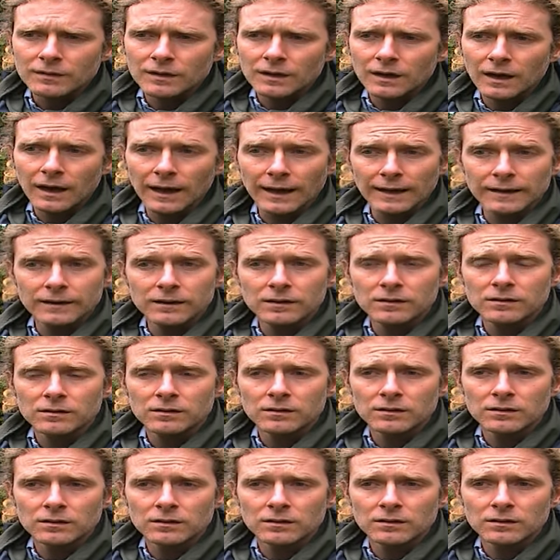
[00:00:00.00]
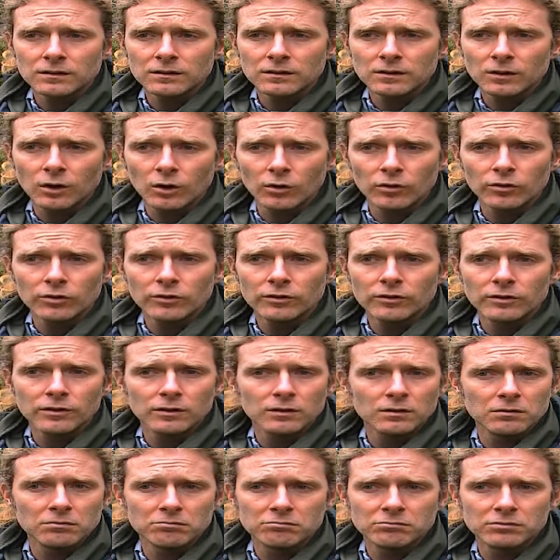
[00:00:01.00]
And on the
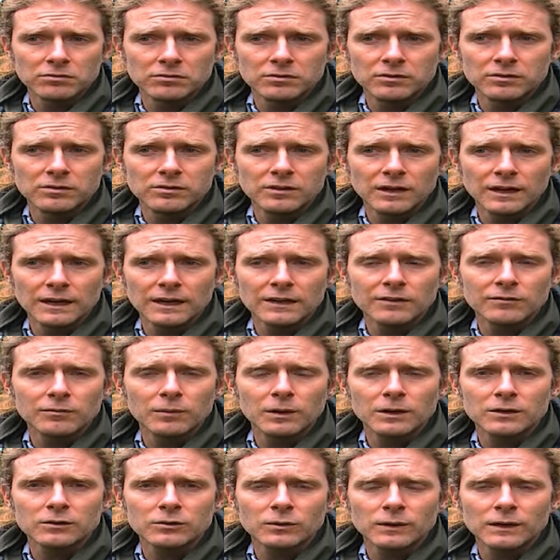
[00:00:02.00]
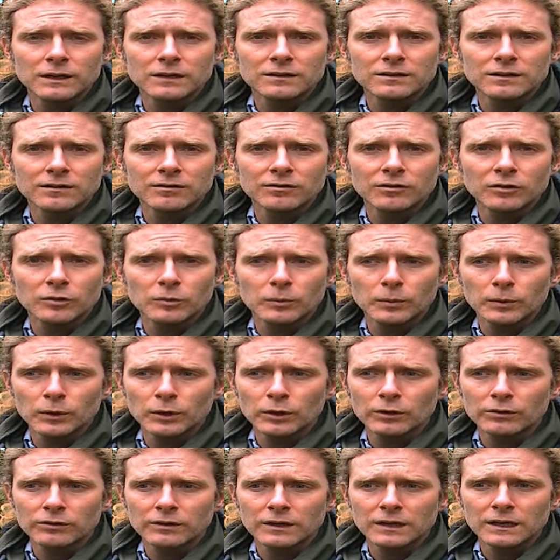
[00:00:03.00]
day of my 27th
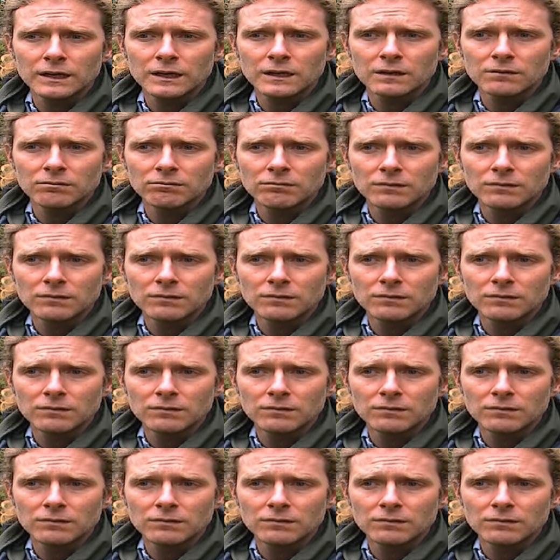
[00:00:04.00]
birthday,